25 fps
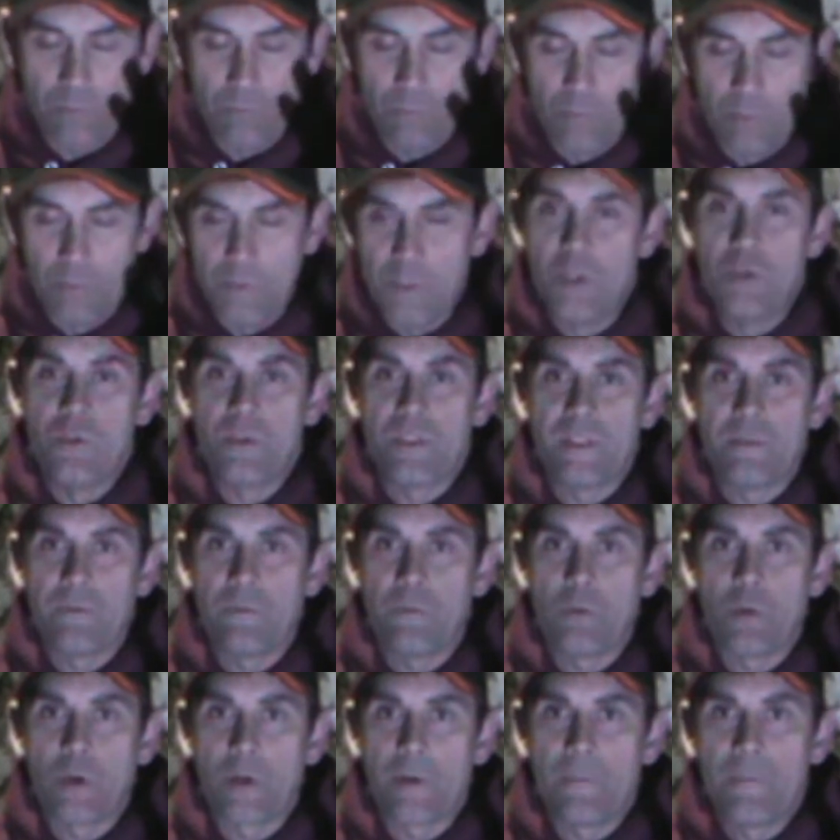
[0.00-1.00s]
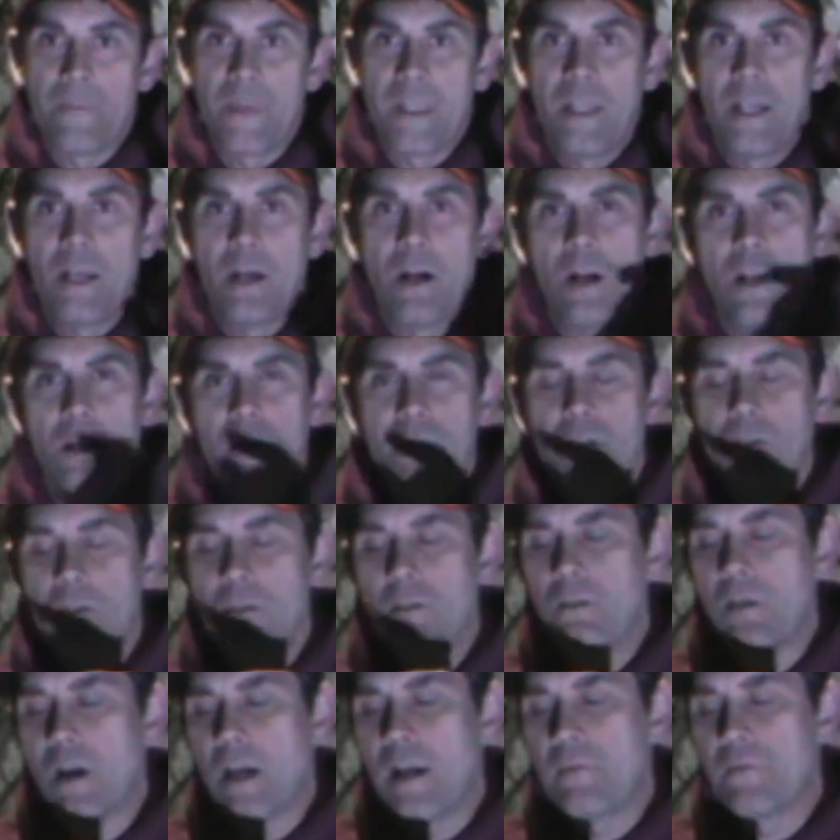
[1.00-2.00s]
would use it for.
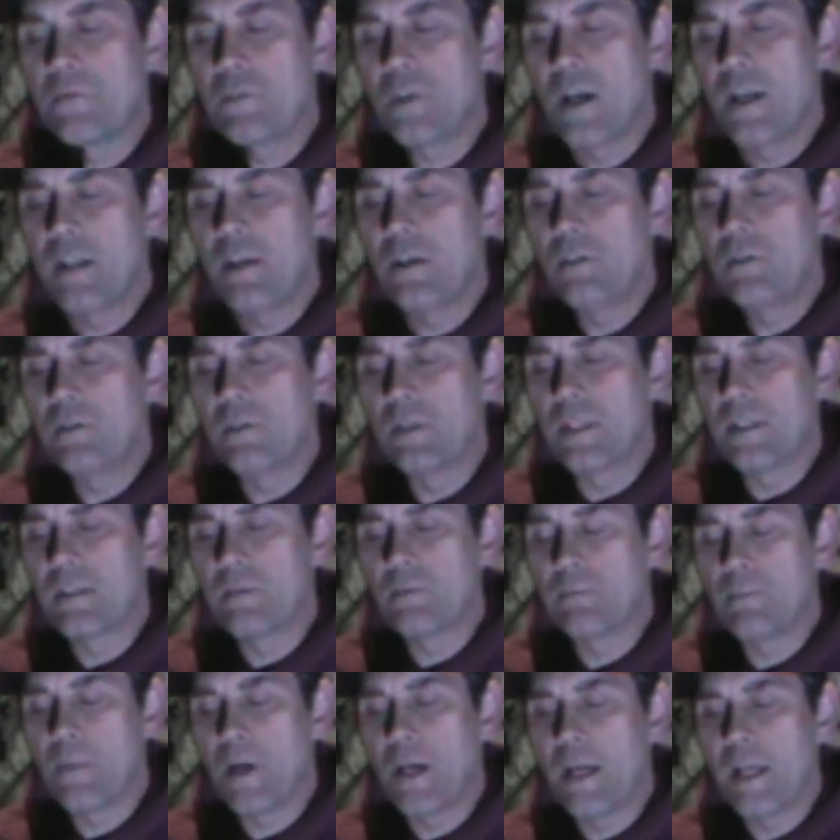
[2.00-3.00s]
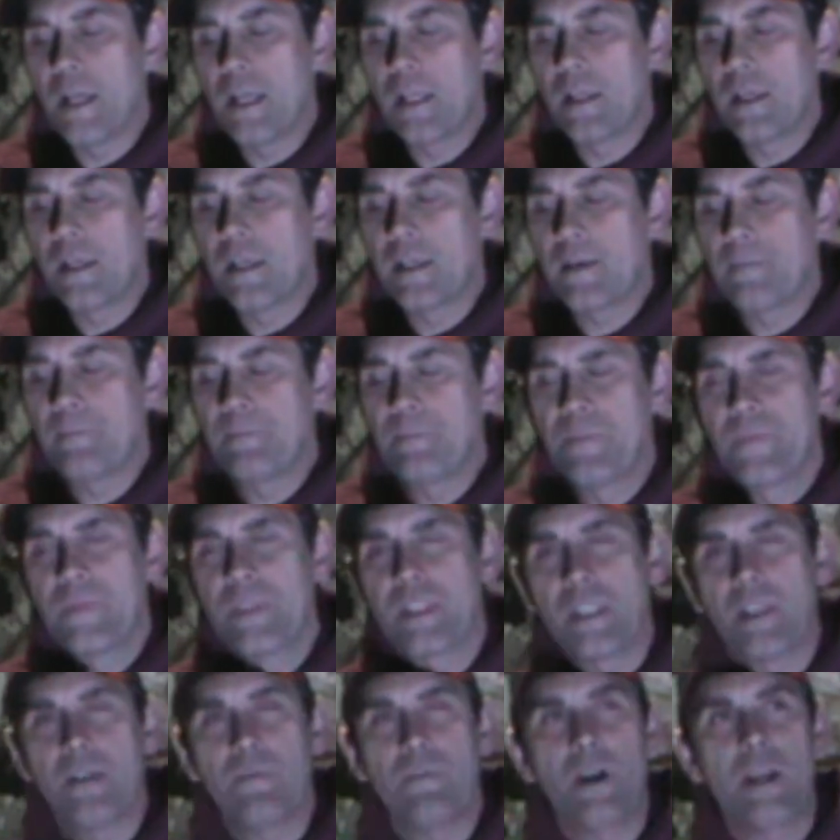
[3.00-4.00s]
Also, I've tried to buy, like,
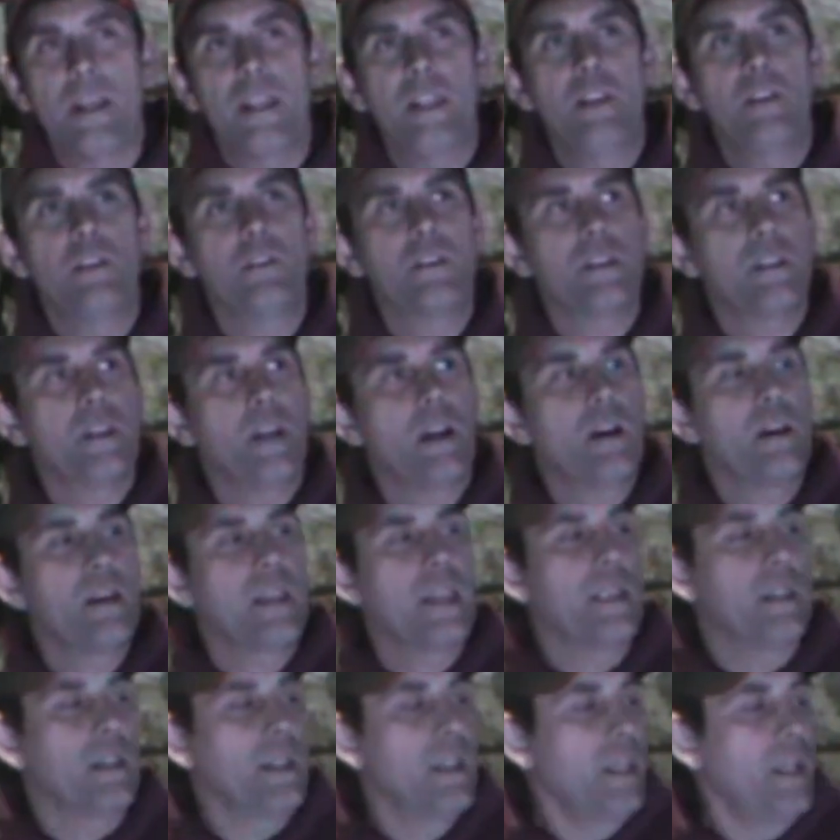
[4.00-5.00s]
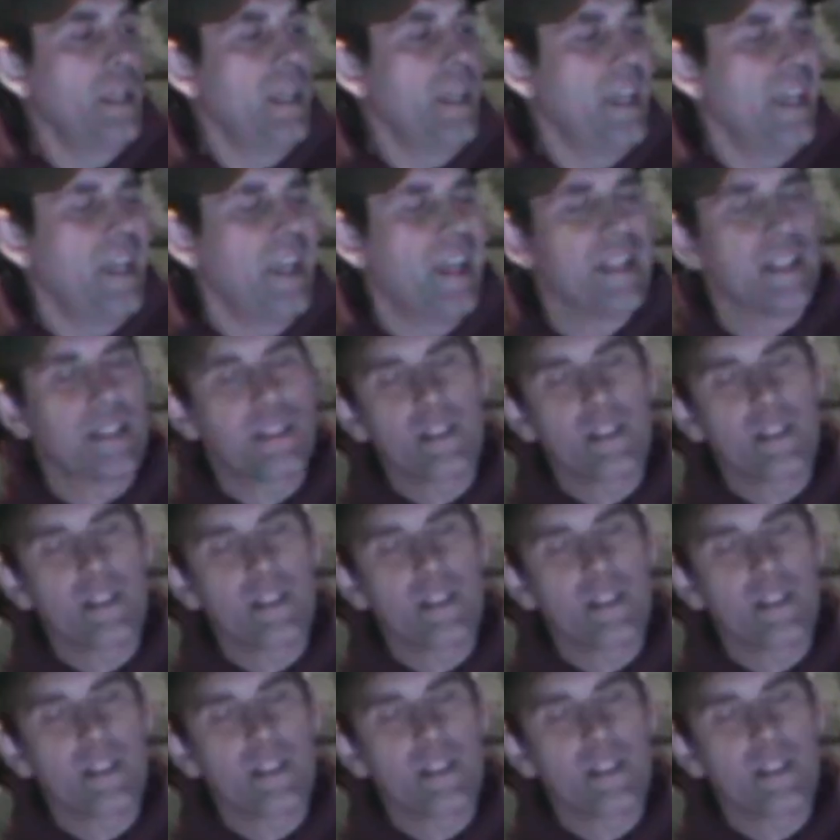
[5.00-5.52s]
if I hear a target and